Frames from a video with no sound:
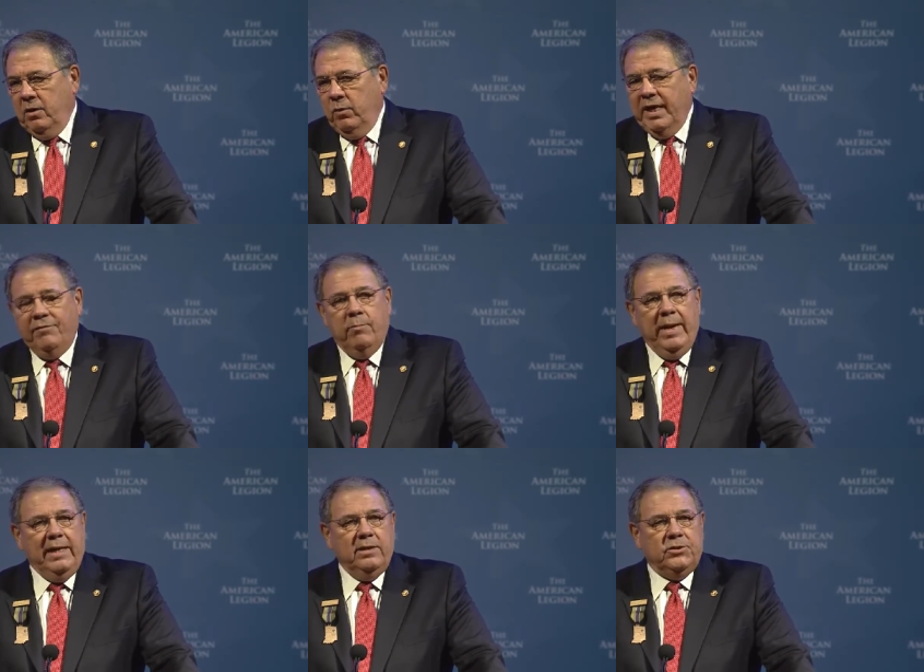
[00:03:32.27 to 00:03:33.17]
We have a
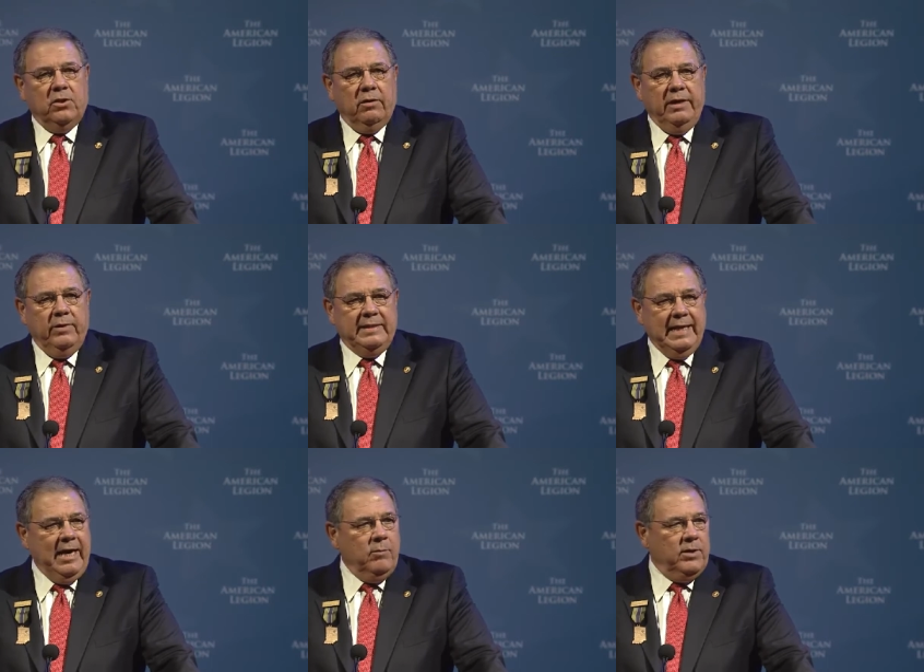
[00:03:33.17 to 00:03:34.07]
mandatory
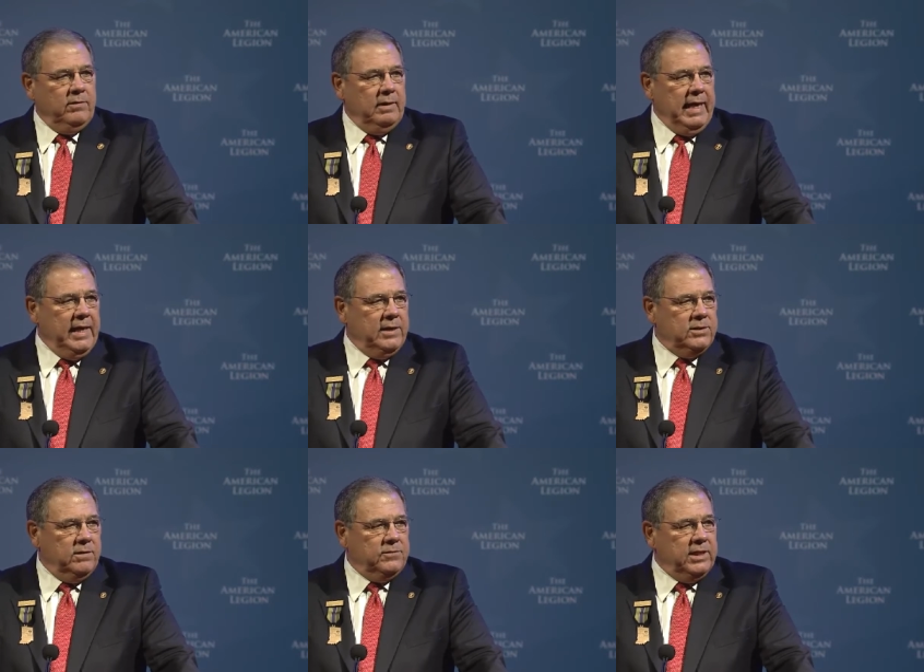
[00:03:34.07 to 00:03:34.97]
retirement age
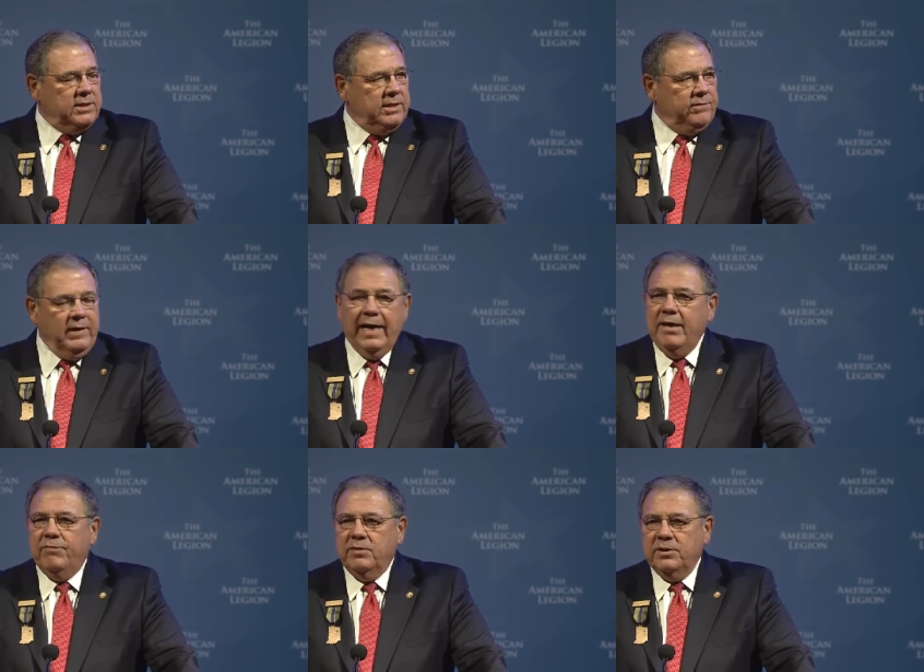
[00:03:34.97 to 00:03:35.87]
of
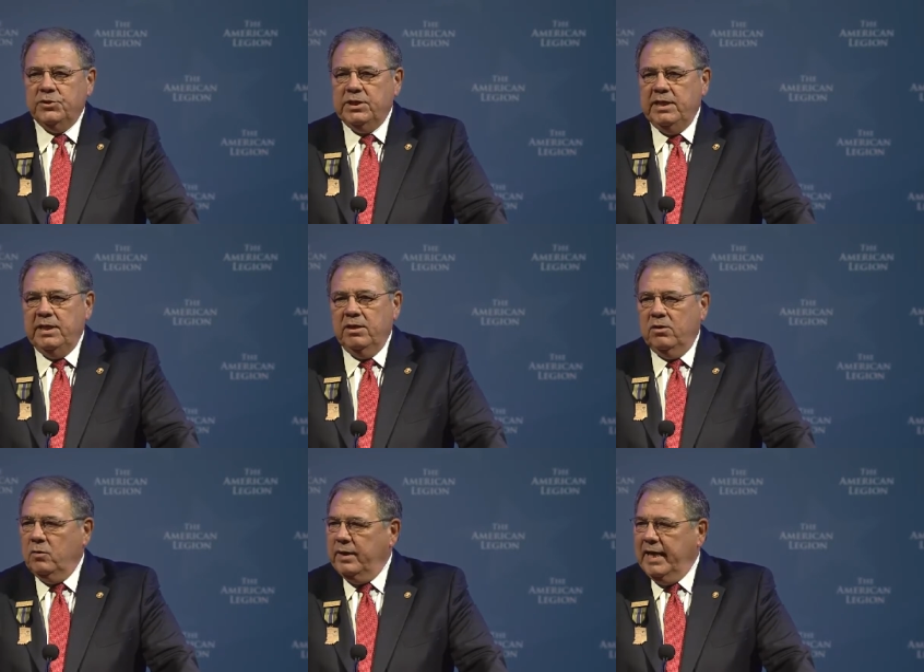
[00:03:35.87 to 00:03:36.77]
65 for the
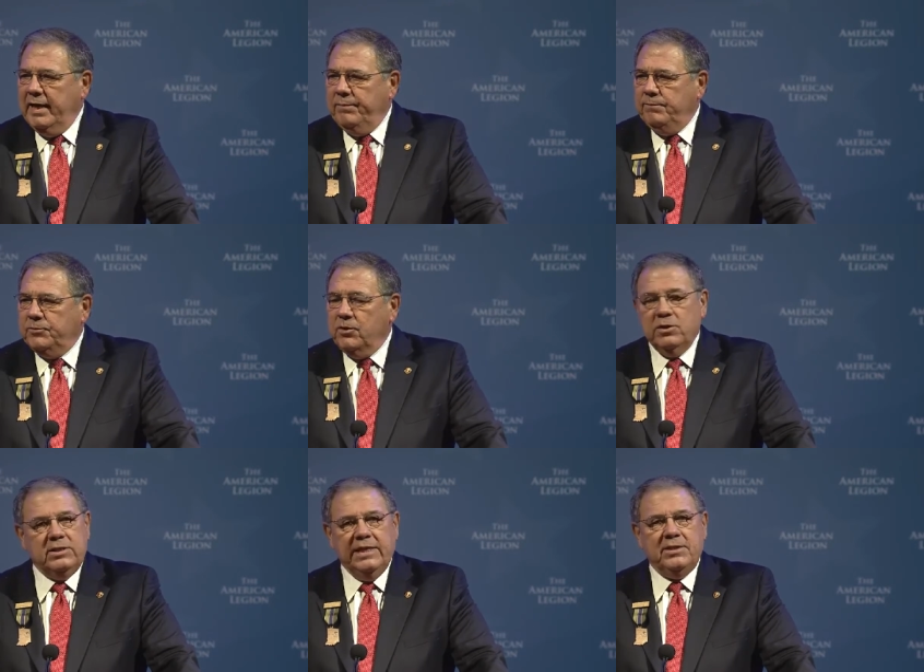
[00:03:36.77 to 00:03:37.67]
CEO, and I
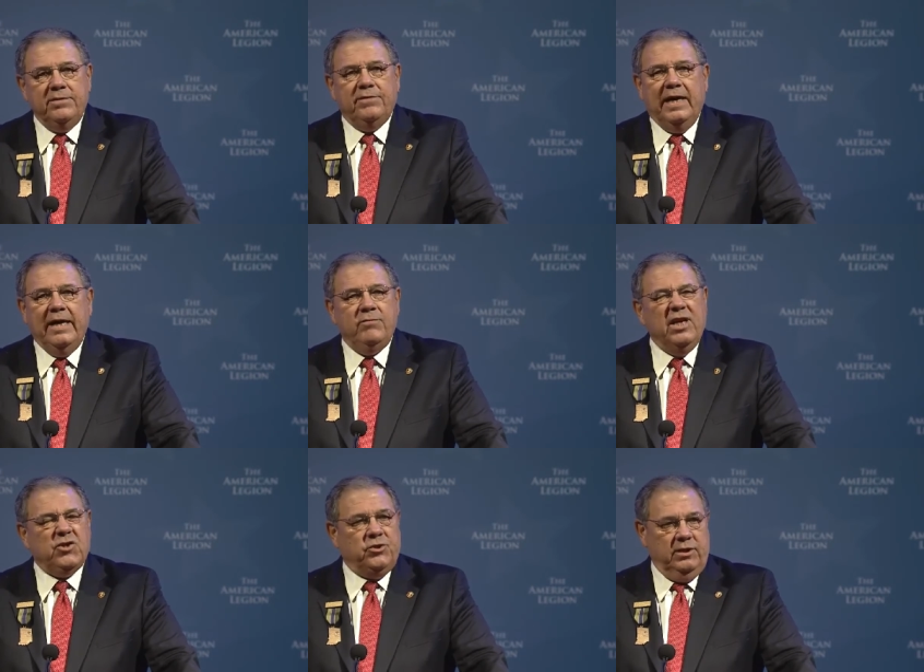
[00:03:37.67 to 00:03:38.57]
turned 65
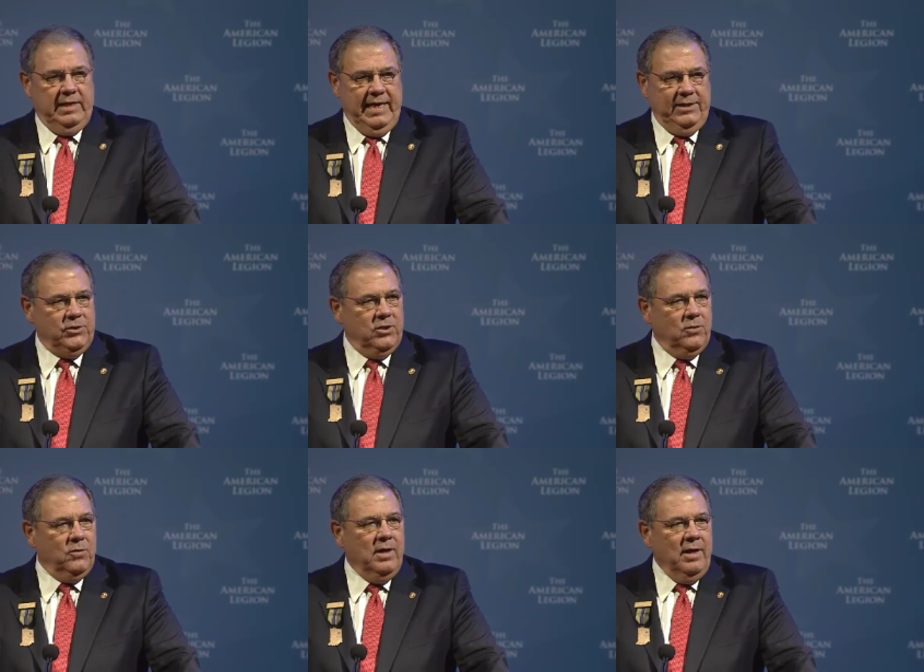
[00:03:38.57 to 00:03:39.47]
yesterday,
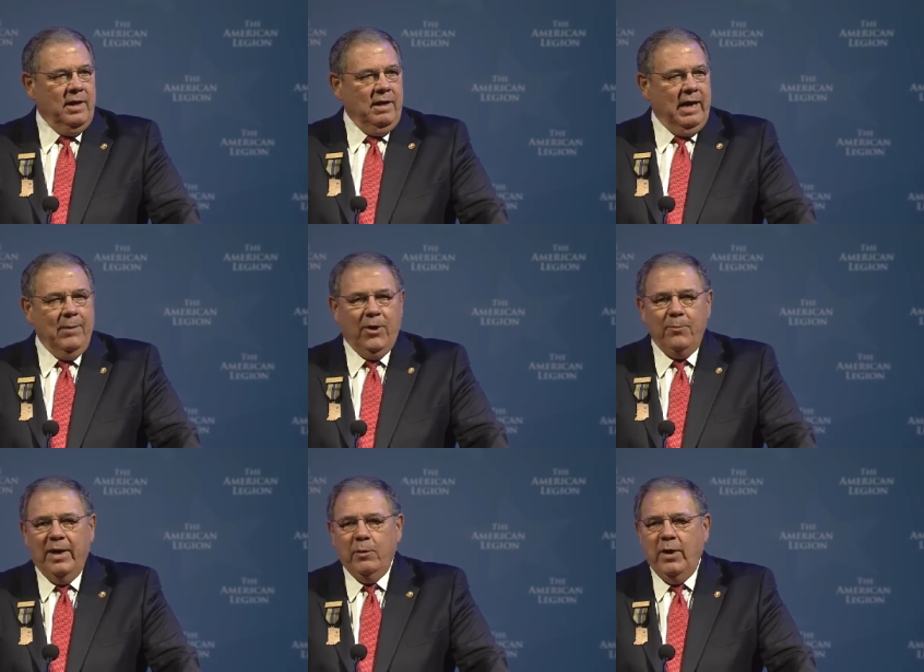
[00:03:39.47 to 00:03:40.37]
so I'm on
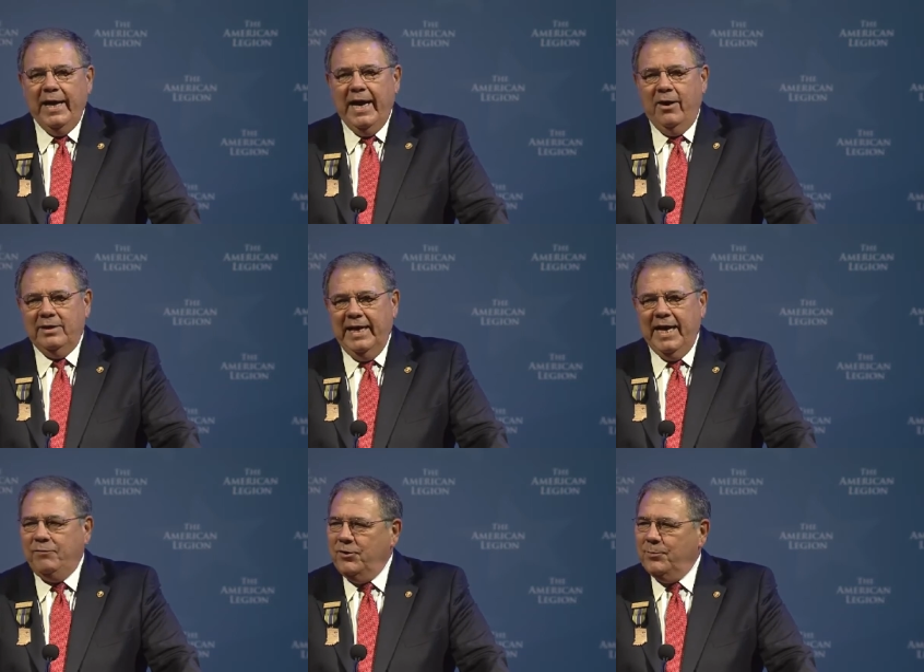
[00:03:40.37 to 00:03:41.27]
my way out, day
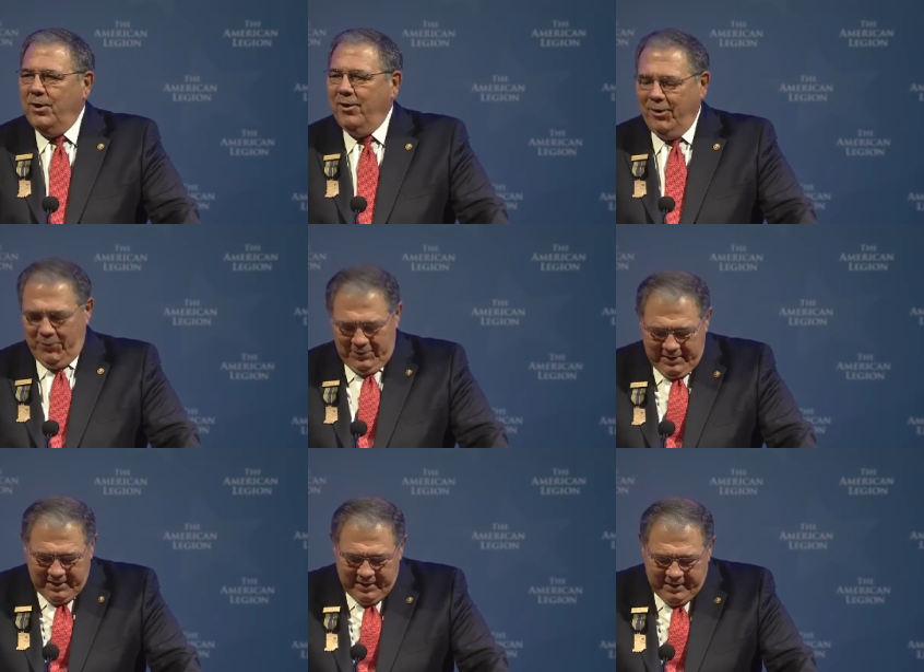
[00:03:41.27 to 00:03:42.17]
after tomorrow,
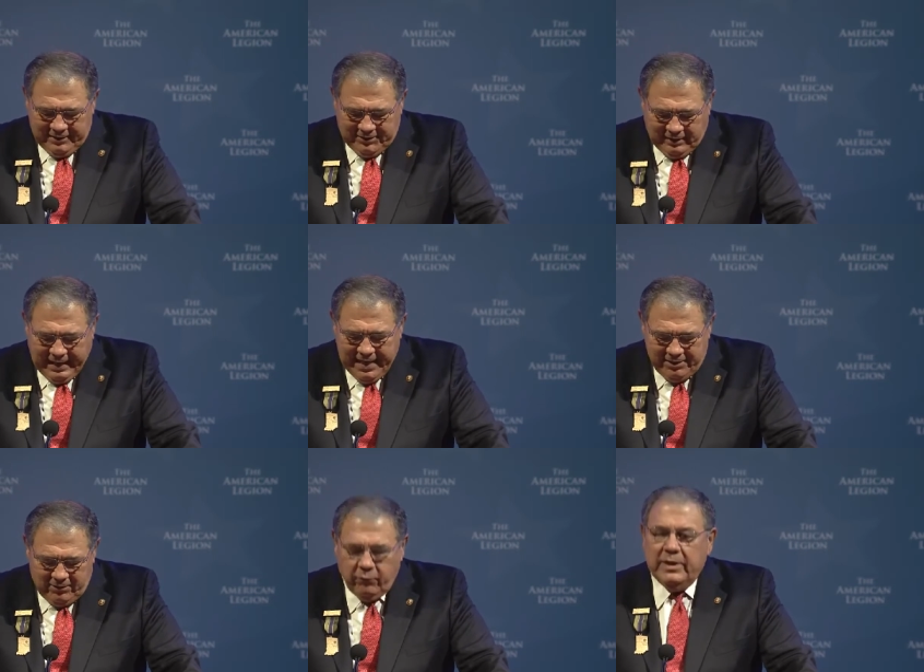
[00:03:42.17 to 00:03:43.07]
to the
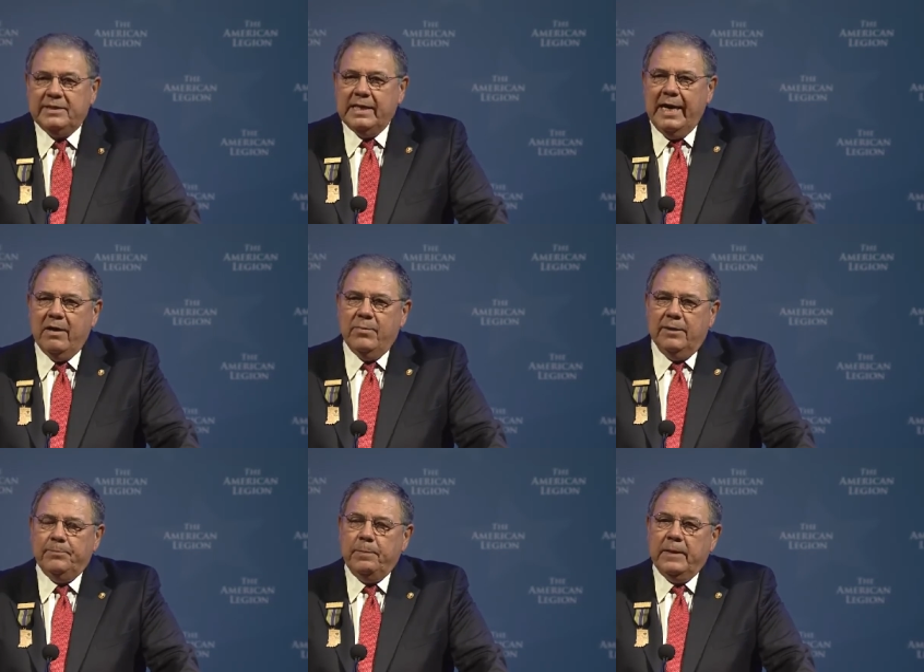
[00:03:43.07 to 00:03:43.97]
land of retirement.